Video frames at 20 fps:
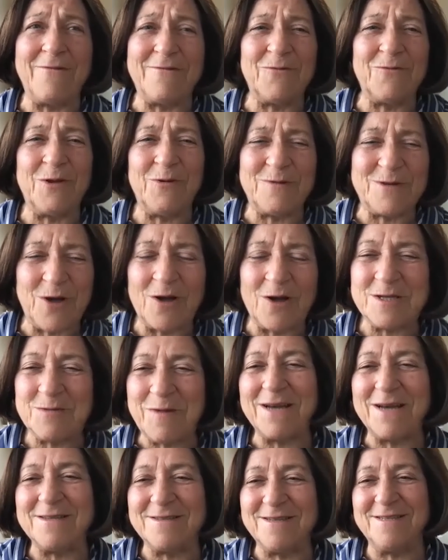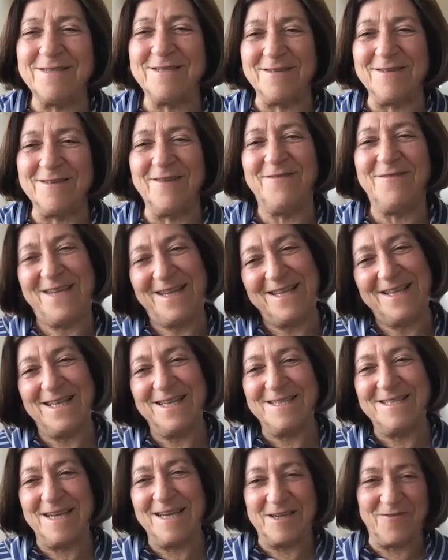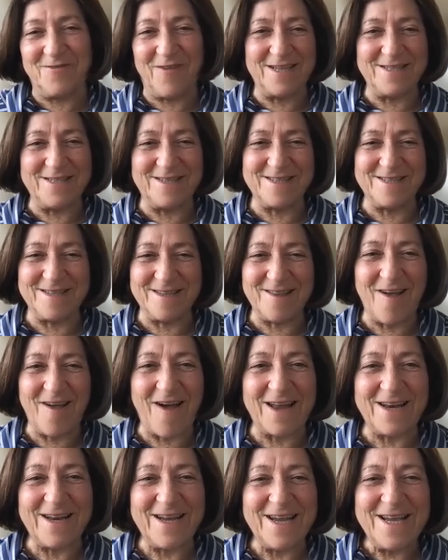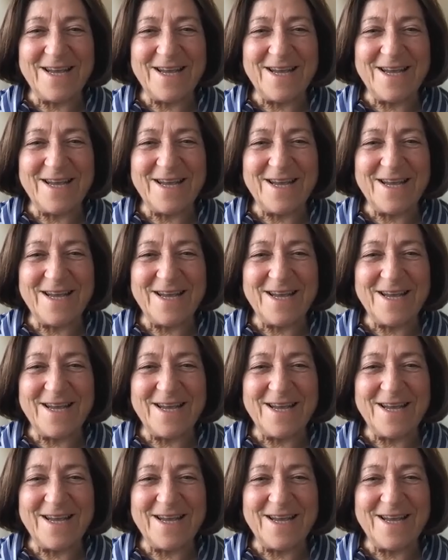we talked about assisted listening devices a lot,